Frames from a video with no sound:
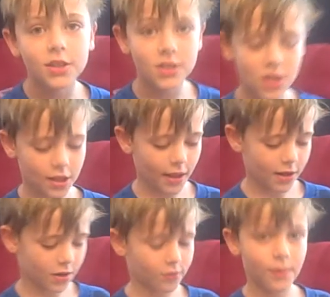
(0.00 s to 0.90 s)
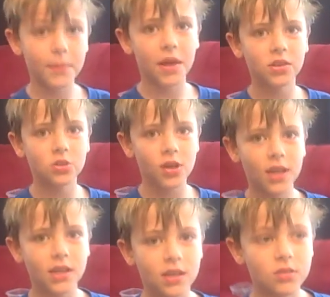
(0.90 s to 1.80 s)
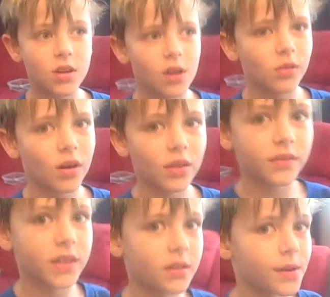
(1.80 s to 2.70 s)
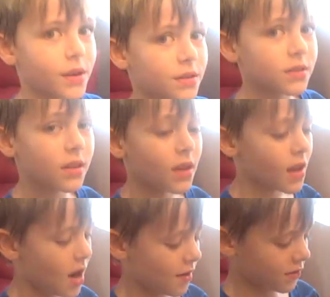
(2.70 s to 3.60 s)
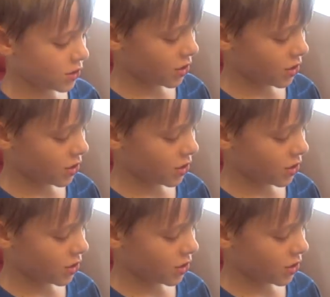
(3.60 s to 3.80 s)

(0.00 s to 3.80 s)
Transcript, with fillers: Here's the letter from Nathan Drake. You know all the video videos have the